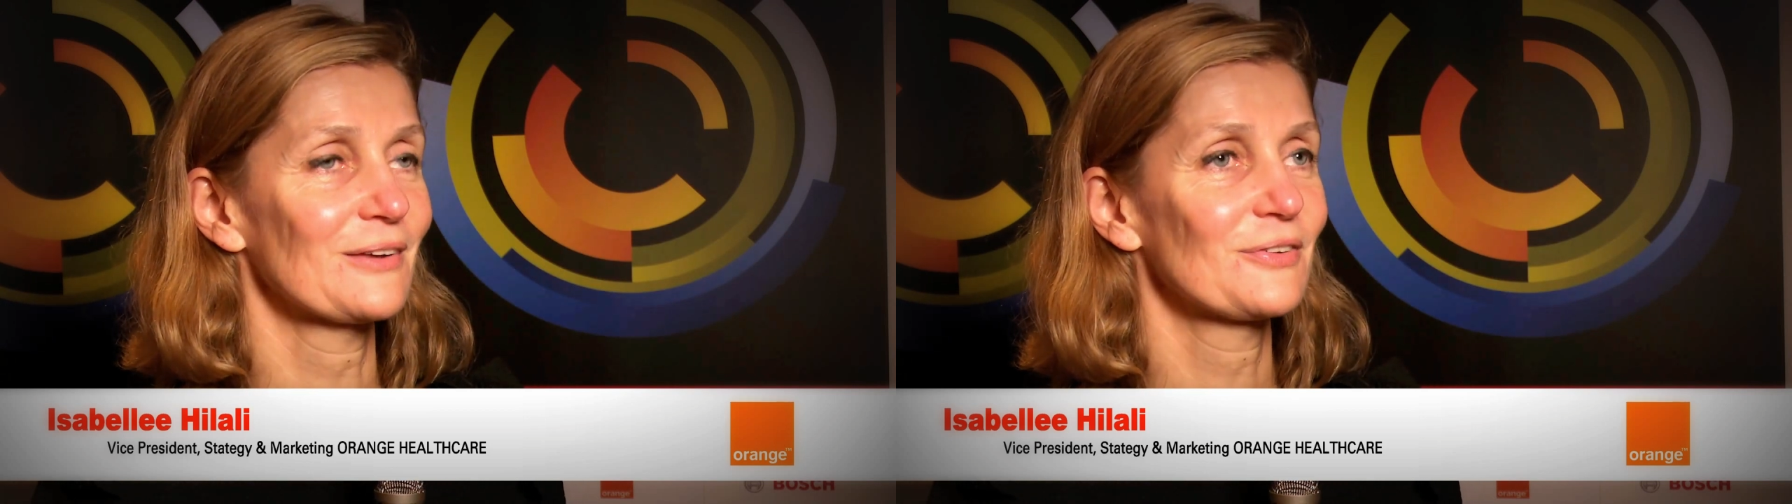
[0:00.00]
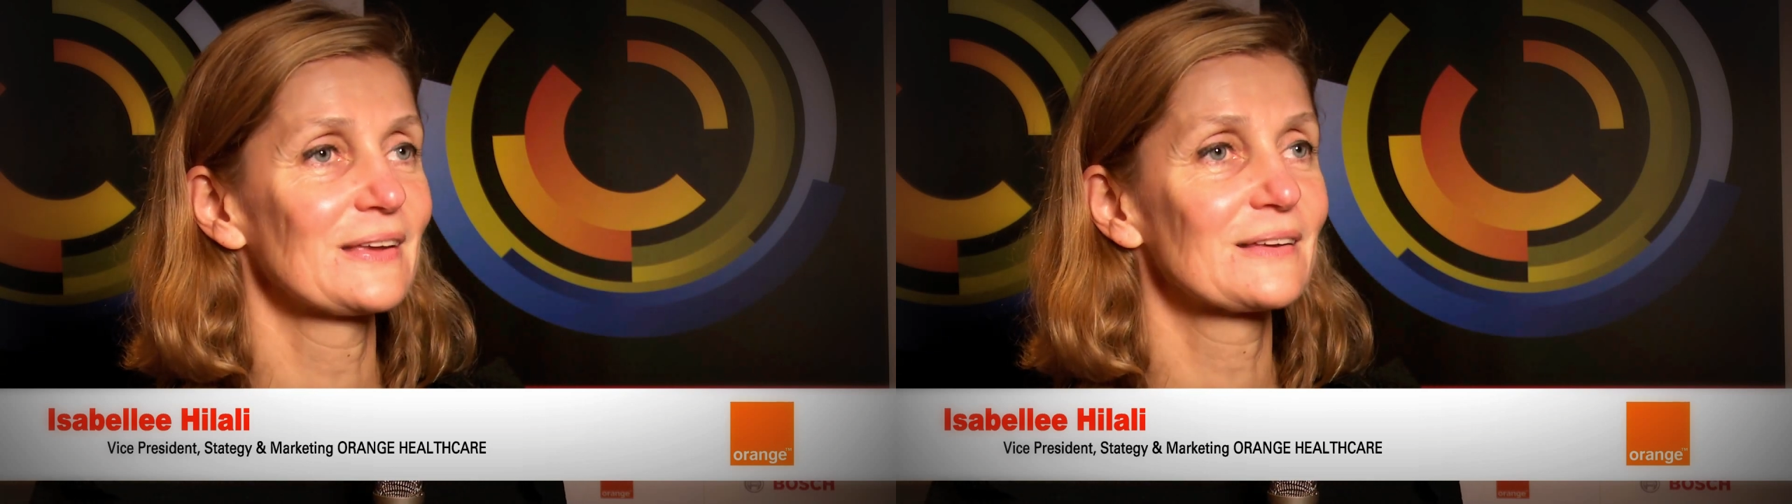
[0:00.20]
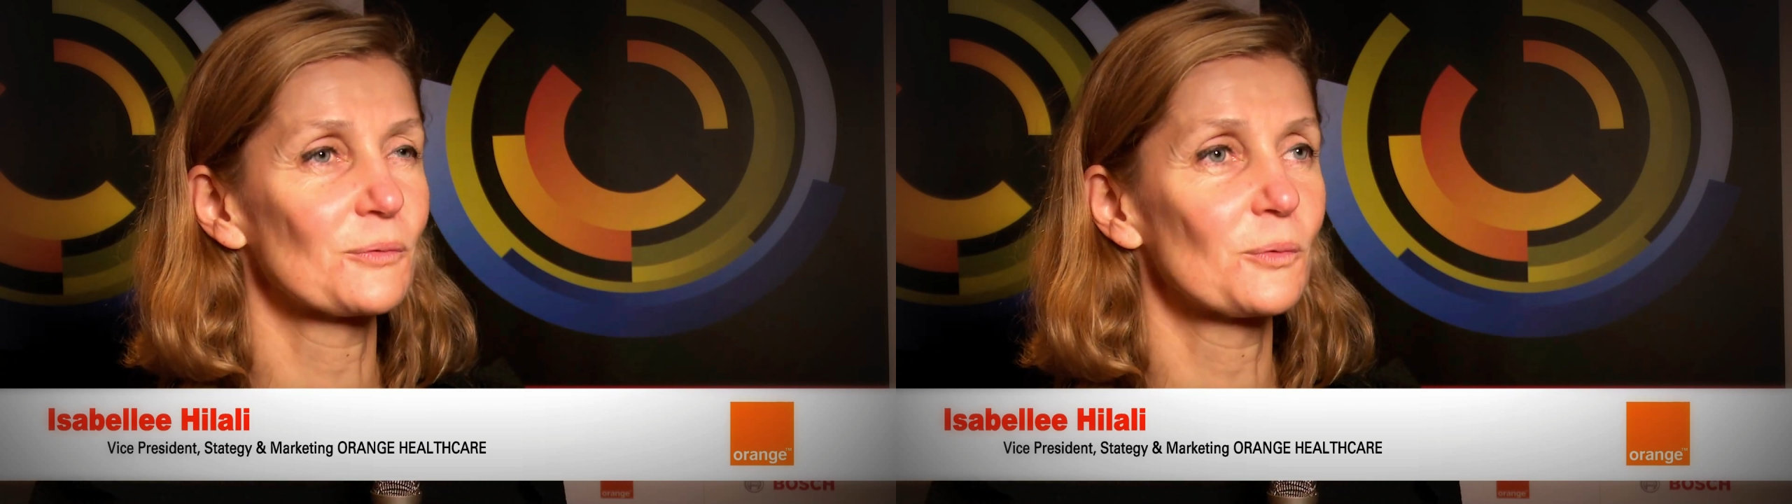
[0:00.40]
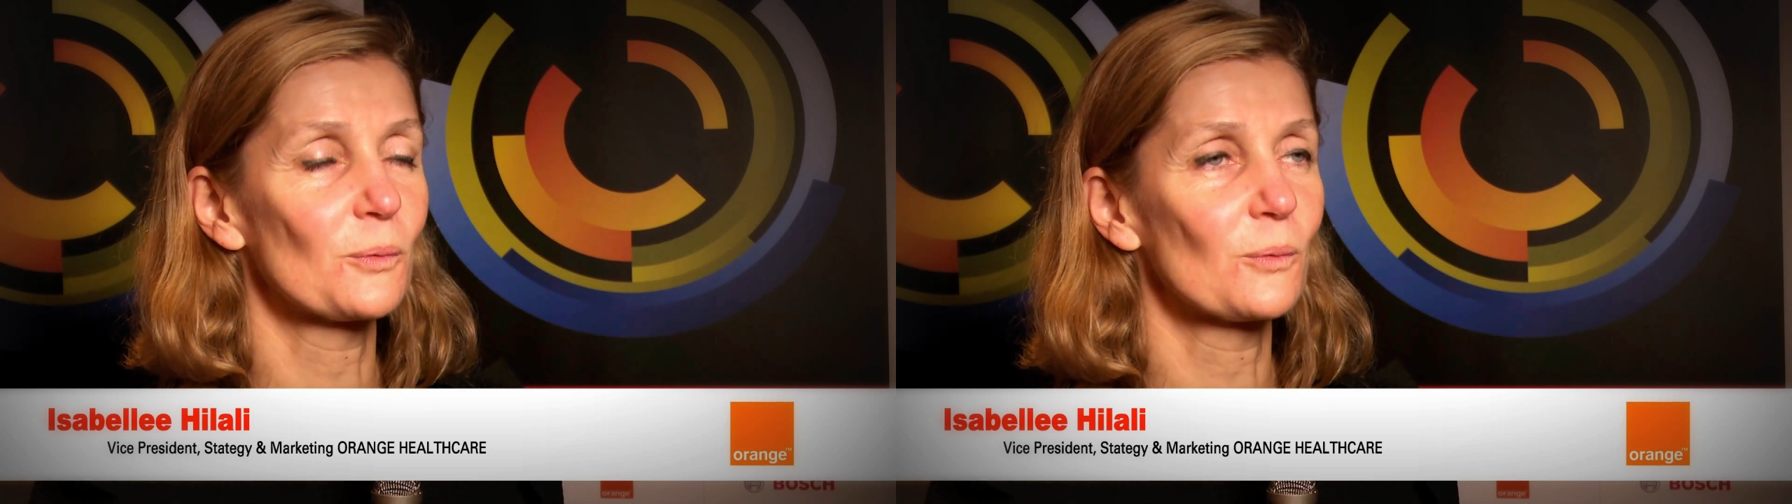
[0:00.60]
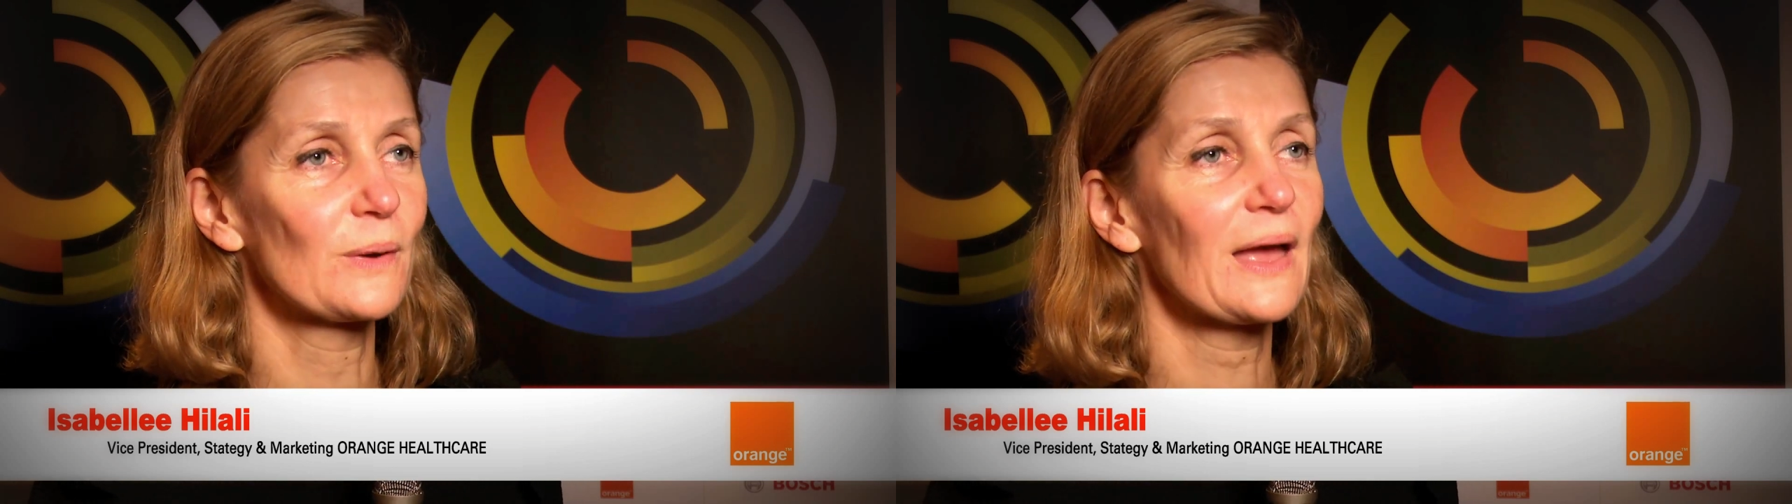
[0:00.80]
I think
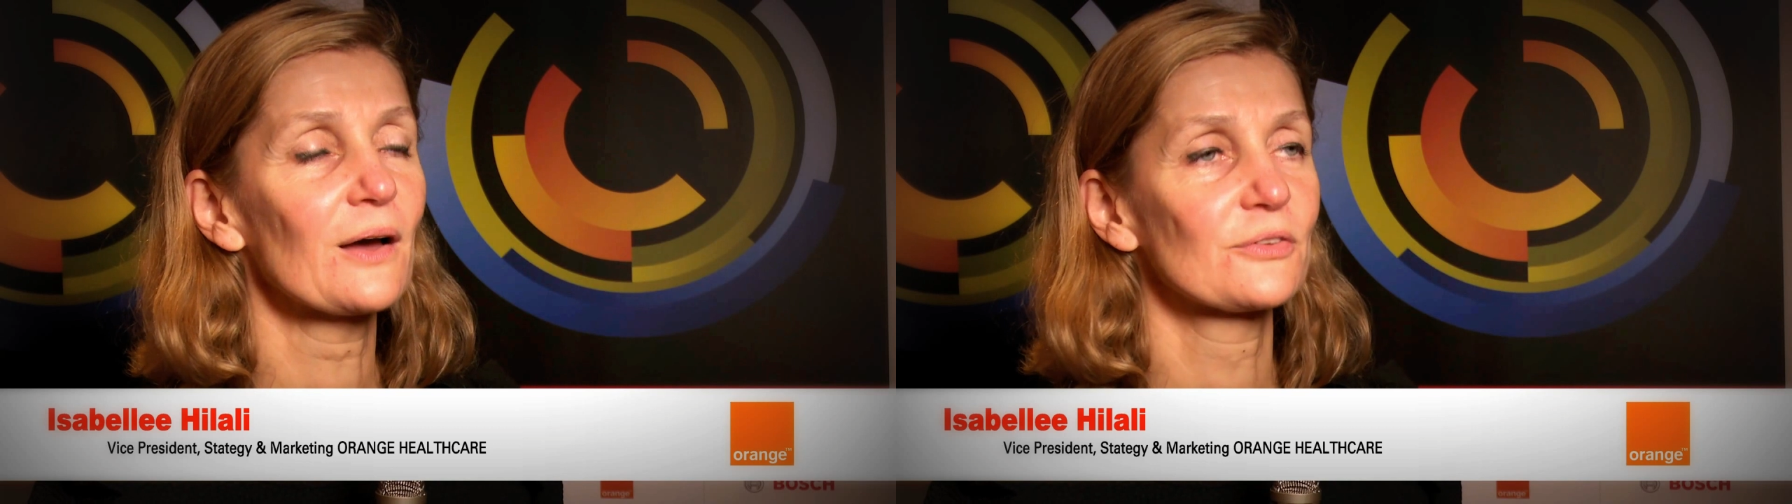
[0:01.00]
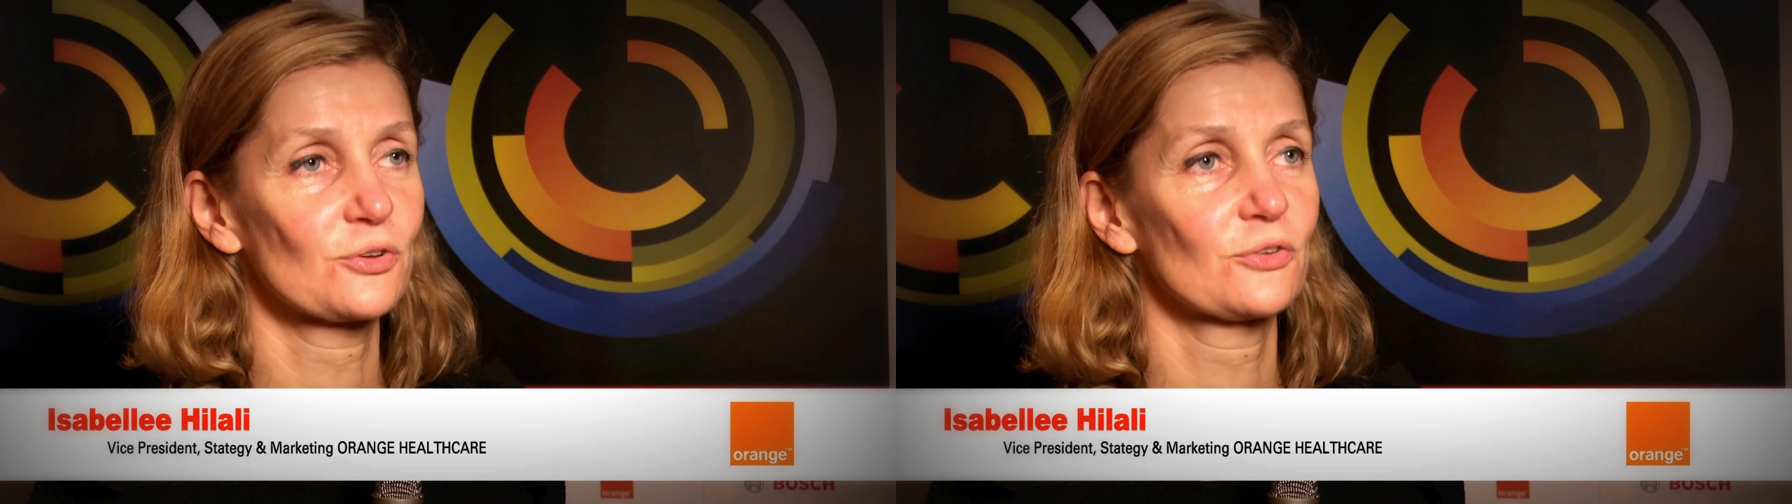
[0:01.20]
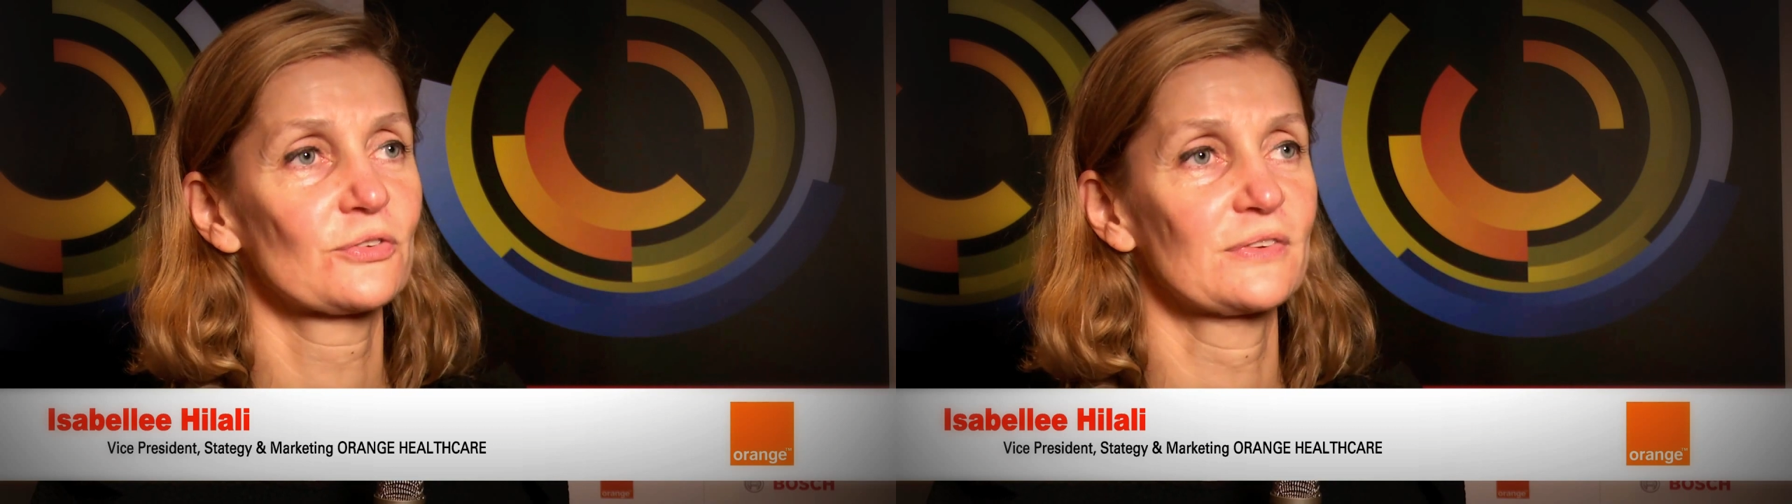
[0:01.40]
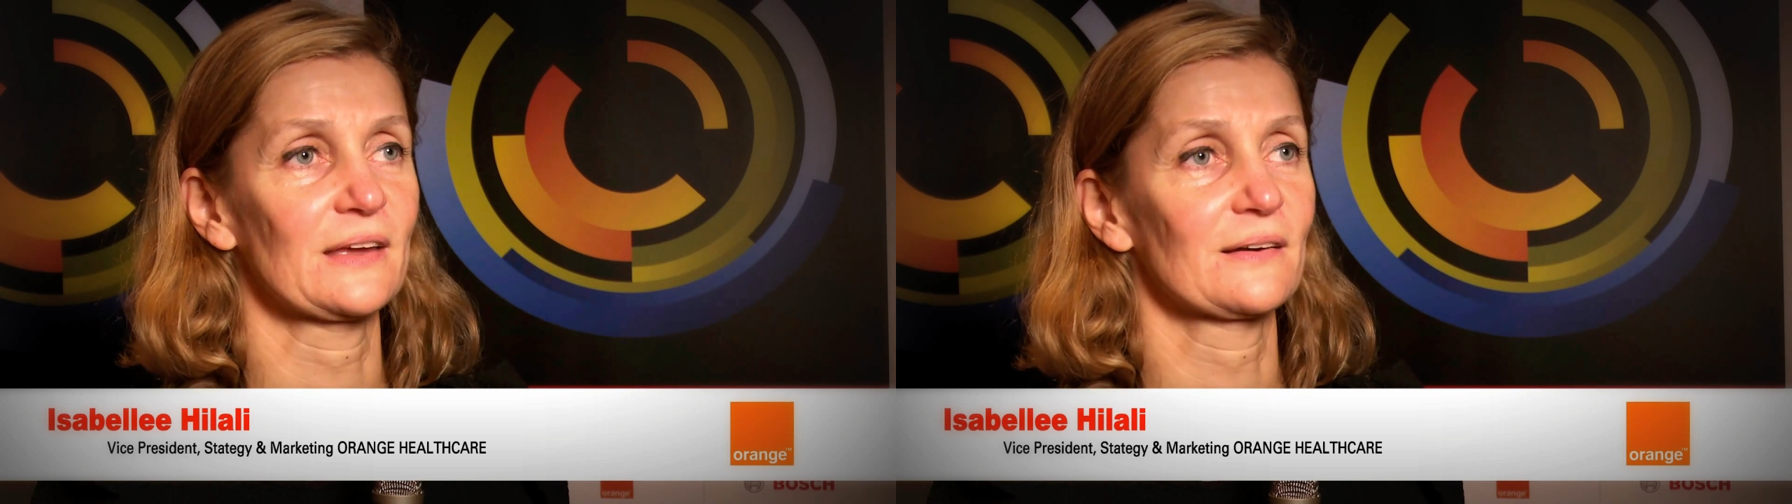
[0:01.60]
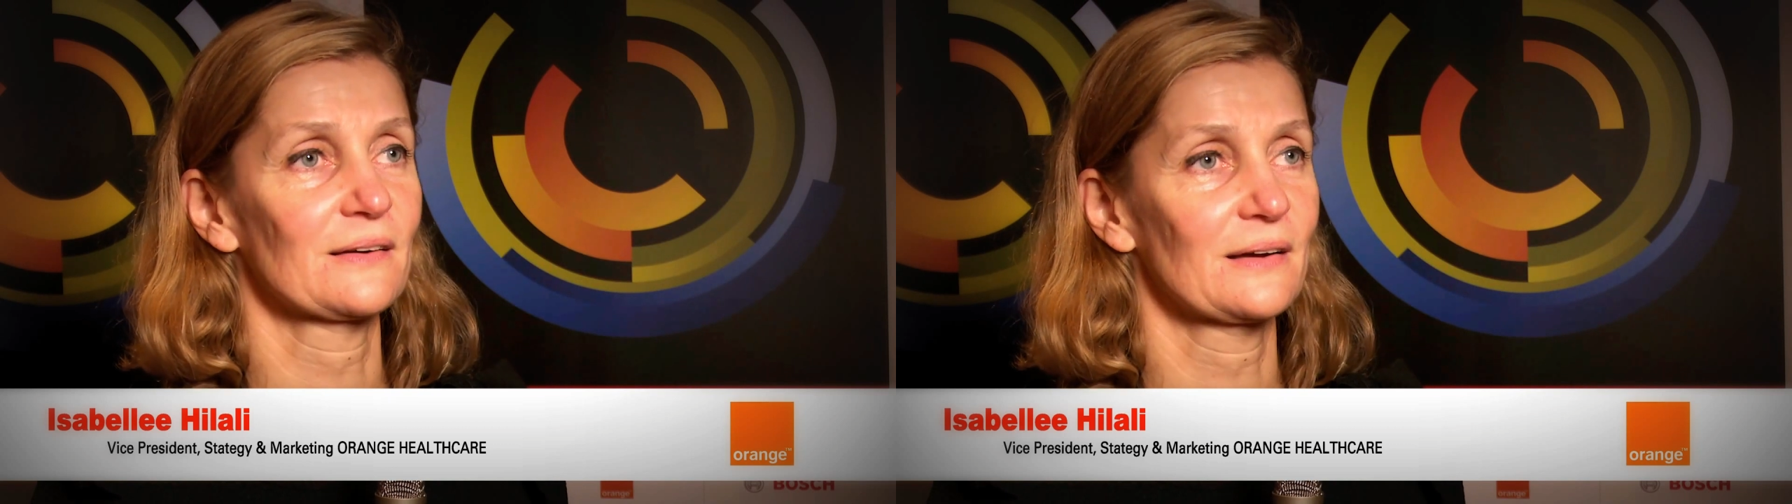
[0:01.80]
we are just
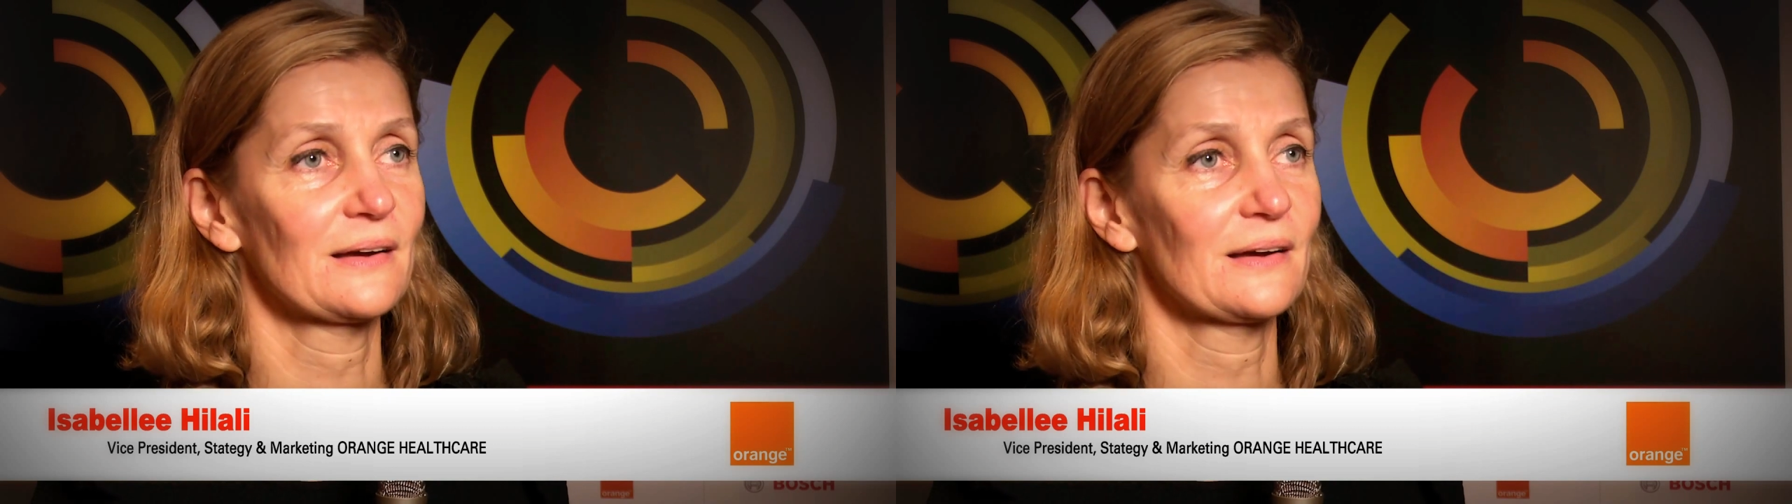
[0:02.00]
there.